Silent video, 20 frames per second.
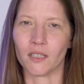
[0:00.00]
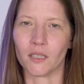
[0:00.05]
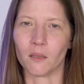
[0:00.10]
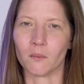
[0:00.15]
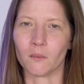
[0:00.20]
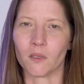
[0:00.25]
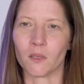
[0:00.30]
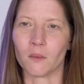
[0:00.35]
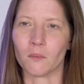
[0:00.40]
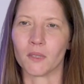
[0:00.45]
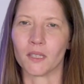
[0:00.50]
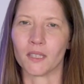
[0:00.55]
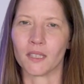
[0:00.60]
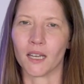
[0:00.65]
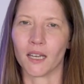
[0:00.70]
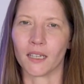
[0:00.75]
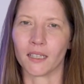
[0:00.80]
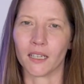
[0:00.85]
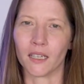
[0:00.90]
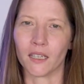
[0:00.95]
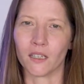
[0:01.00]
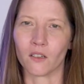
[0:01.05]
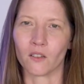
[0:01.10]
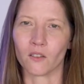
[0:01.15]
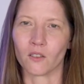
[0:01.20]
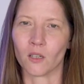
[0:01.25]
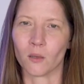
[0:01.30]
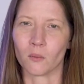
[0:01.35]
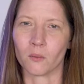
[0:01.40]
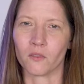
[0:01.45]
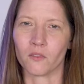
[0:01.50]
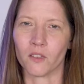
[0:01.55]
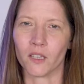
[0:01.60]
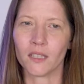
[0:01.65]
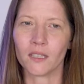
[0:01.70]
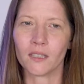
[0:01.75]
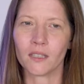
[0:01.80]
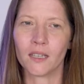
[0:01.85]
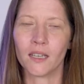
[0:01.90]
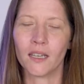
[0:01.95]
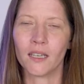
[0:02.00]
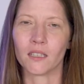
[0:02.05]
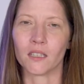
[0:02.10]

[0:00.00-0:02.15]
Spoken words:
symptoms start getting on top of us,